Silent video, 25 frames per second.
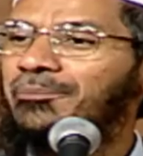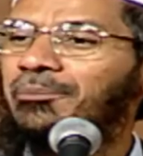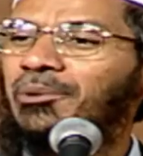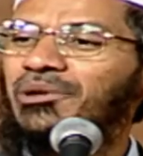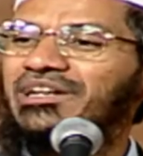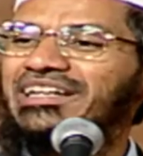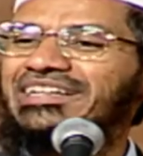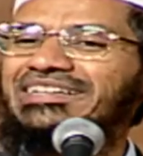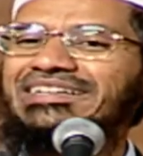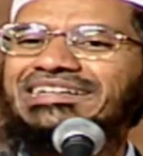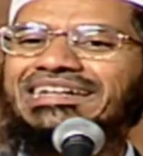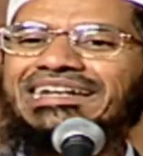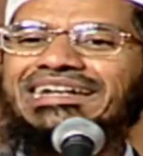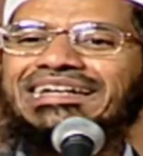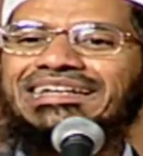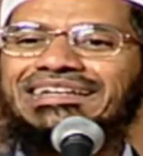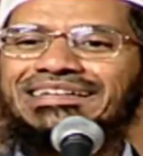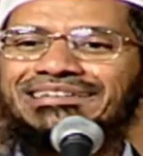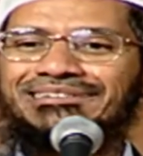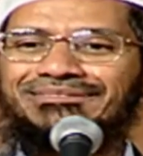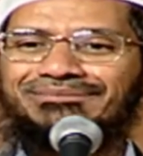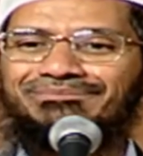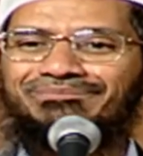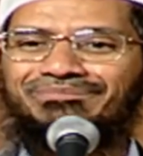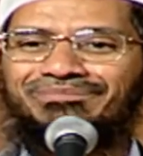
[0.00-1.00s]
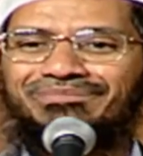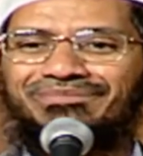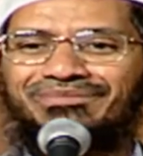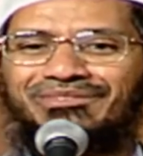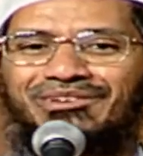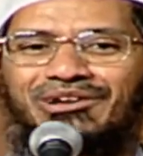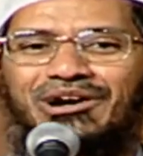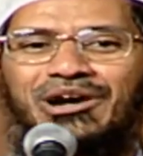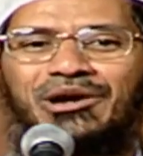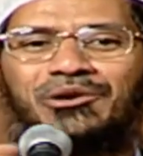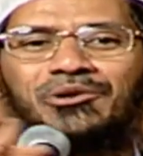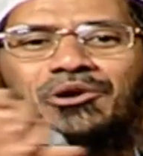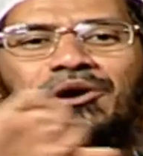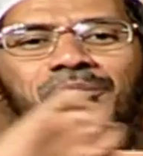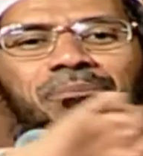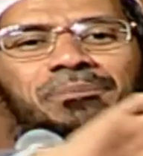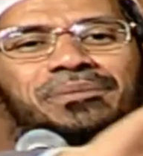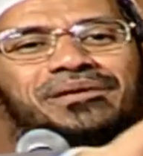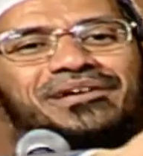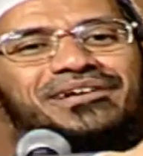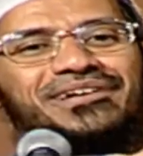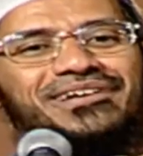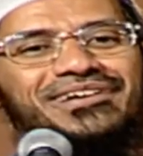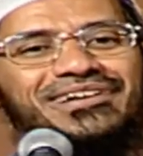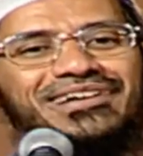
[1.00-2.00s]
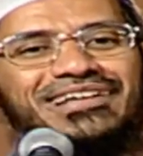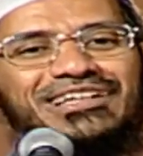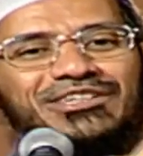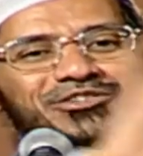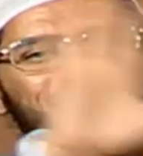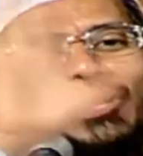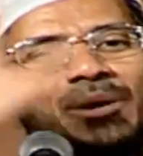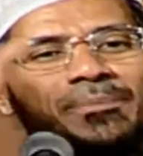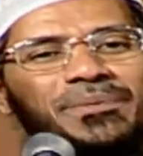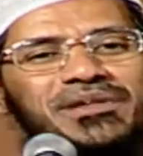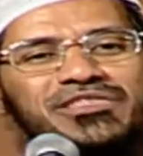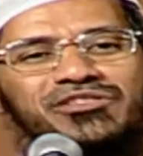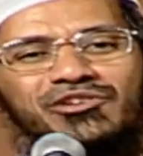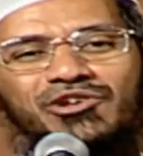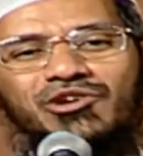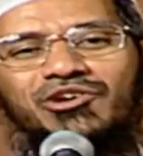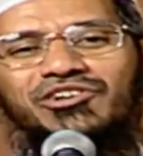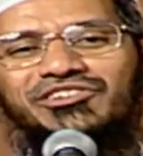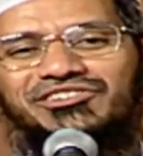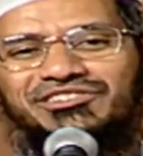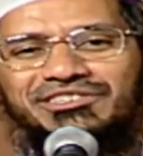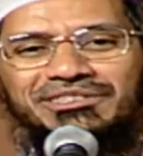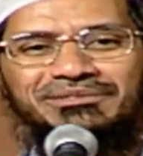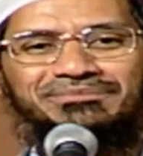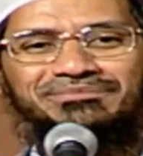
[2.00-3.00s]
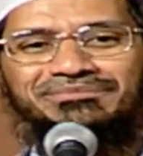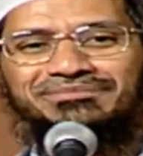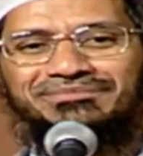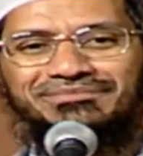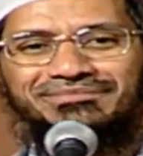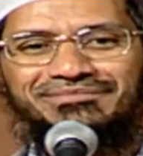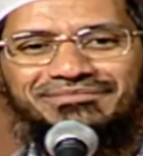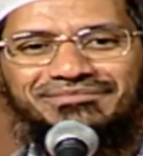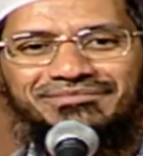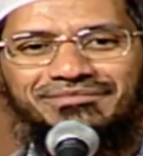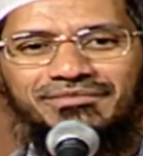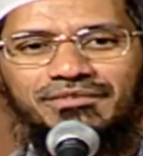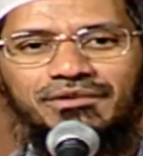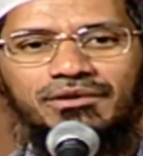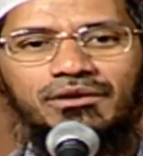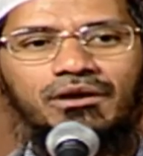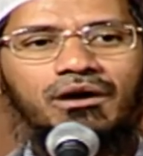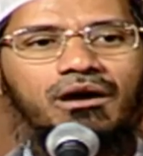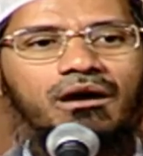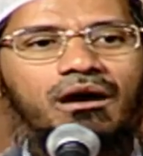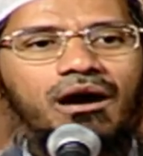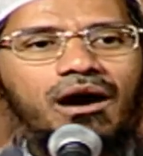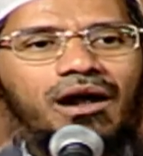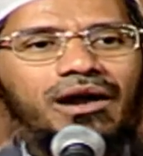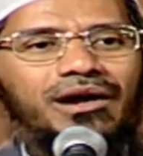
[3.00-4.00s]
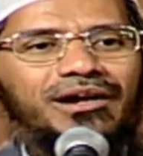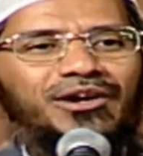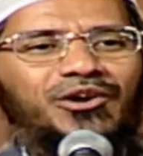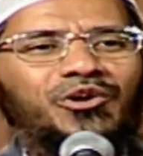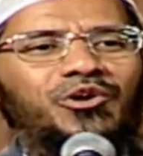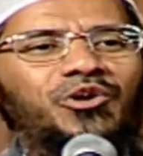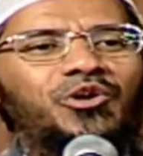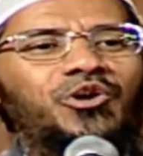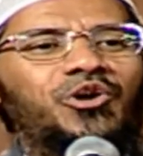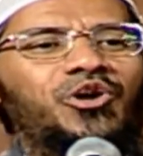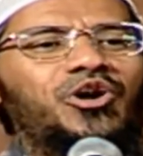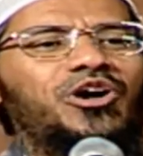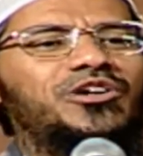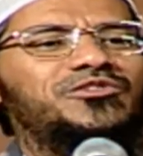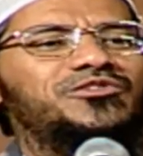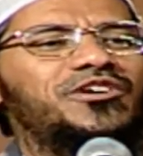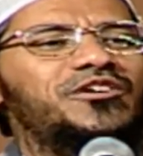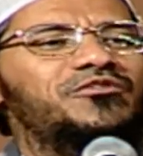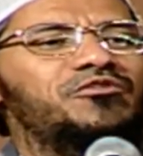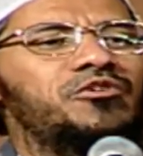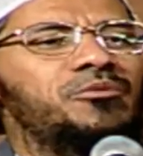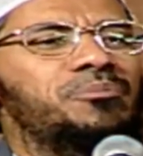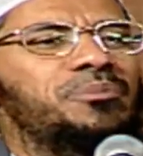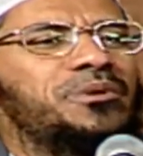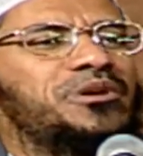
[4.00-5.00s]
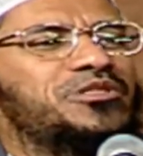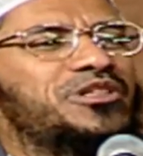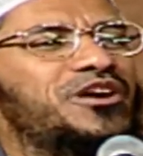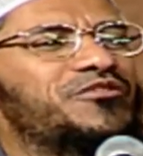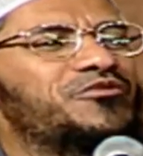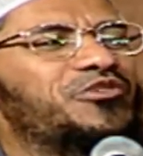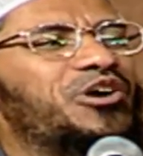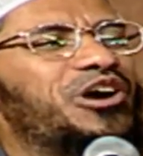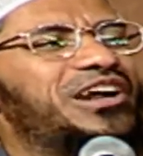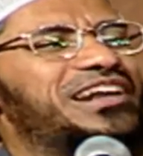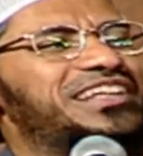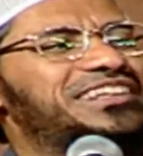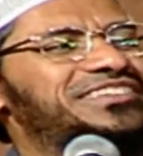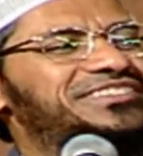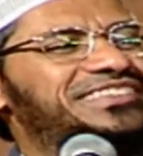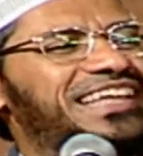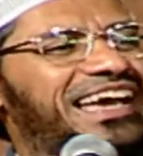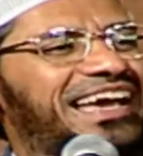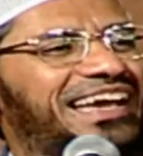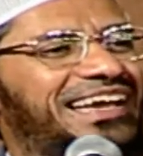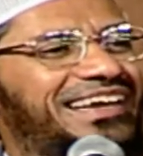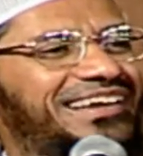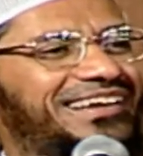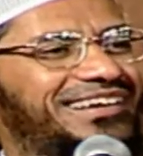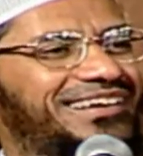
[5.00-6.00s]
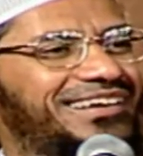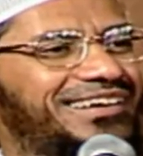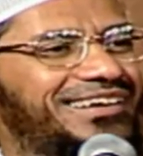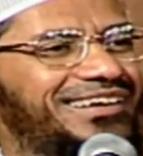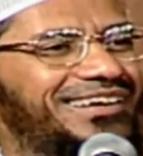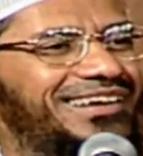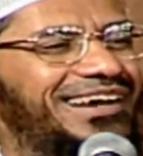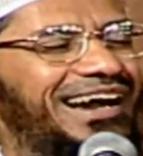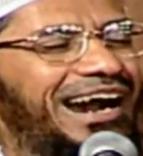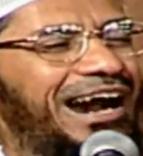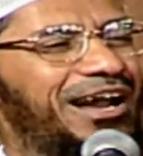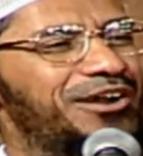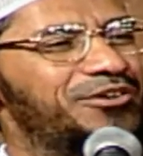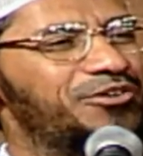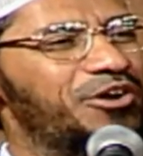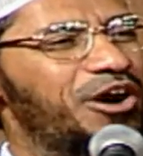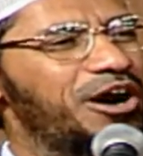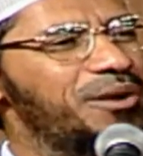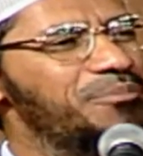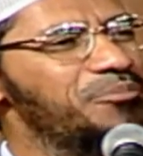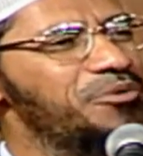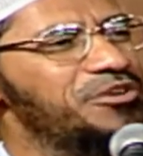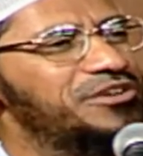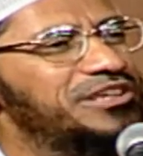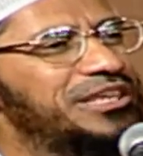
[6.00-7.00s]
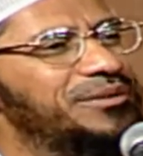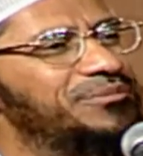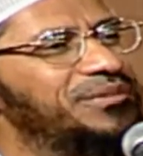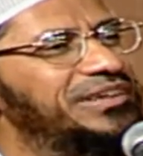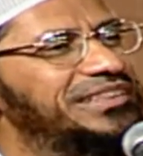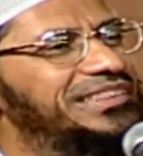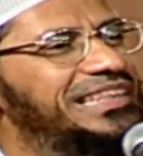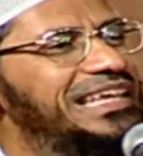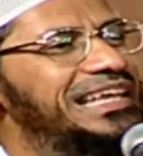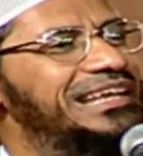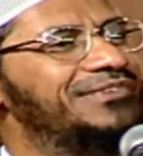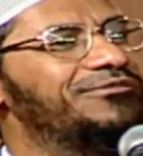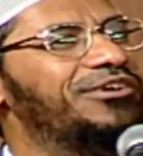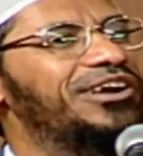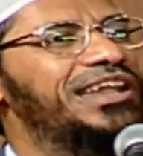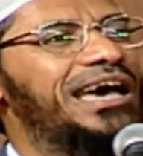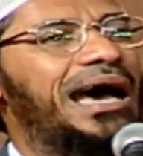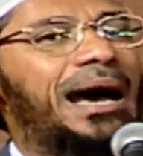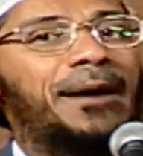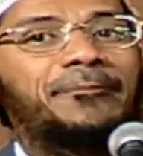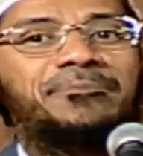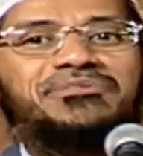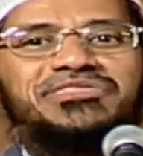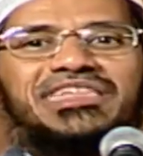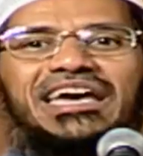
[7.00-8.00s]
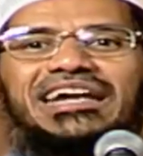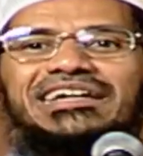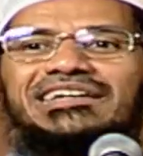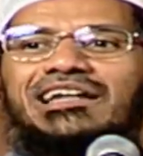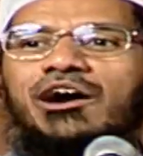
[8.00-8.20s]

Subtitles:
put a string, a rope. Shop is closed. All crores of rupees of gold is there. A non-Muslim will think, what an upside